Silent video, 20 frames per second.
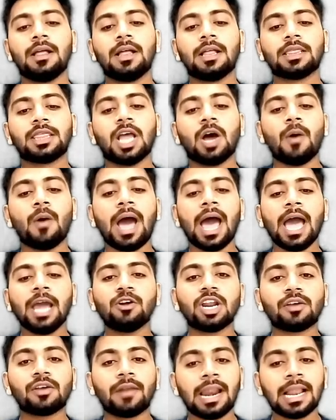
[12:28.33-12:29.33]
Now
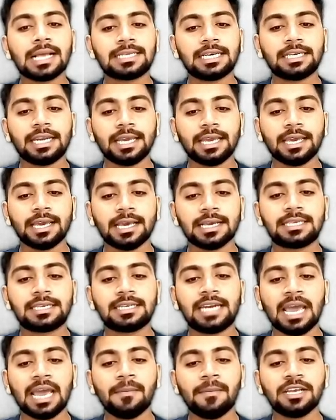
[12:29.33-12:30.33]
angular velocity is
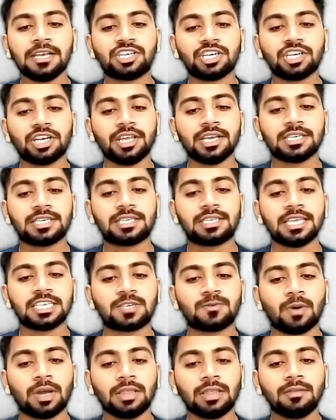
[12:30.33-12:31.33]
dimension is
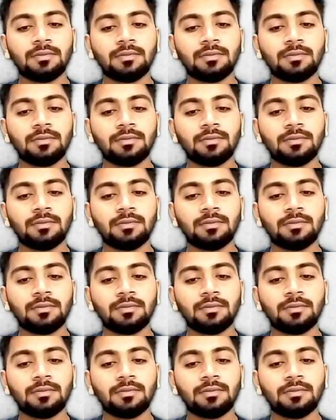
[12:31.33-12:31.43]
this one.